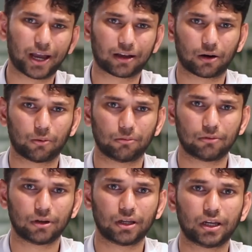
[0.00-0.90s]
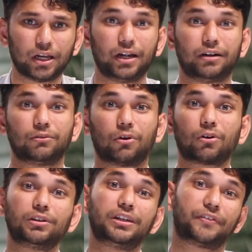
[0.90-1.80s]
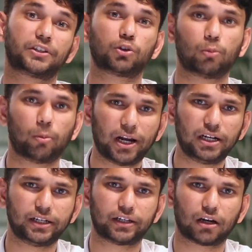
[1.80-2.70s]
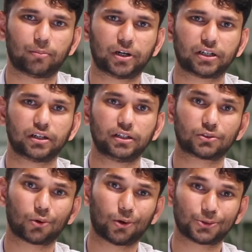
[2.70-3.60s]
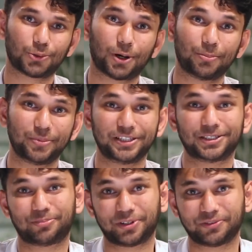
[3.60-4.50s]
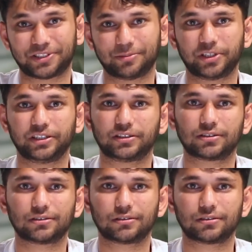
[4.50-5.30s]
background. It not only affects your mobile data but is also a major privacy breach.